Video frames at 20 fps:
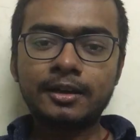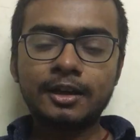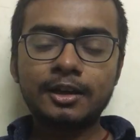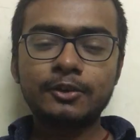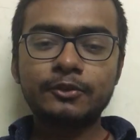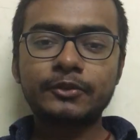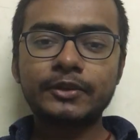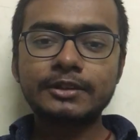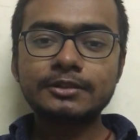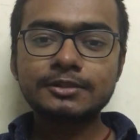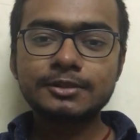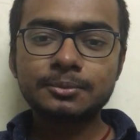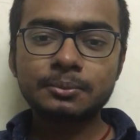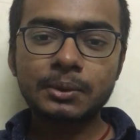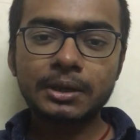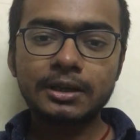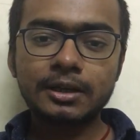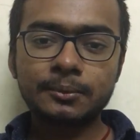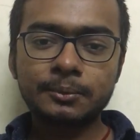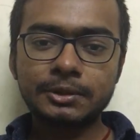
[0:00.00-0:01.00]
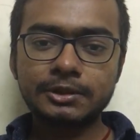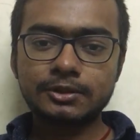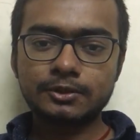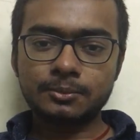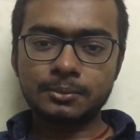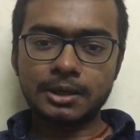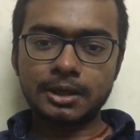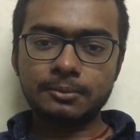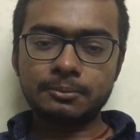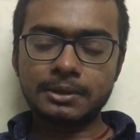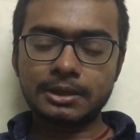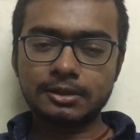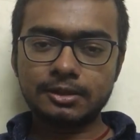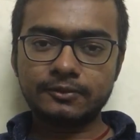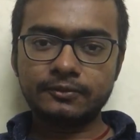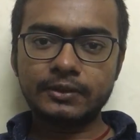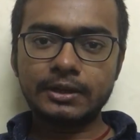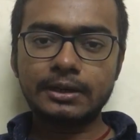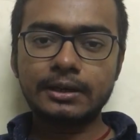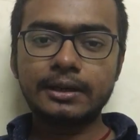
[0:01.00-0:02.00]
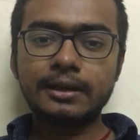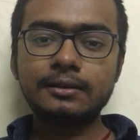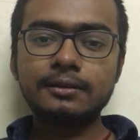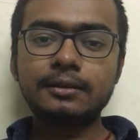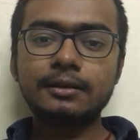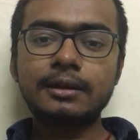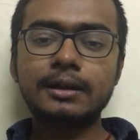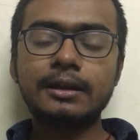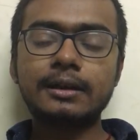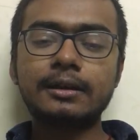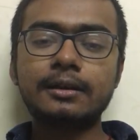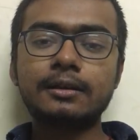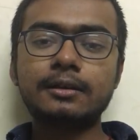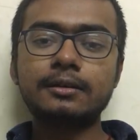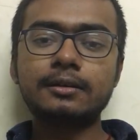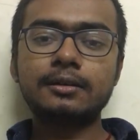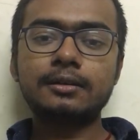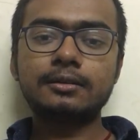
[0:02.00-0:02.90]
Hello friends, my name is Kumar Madhav Narayan and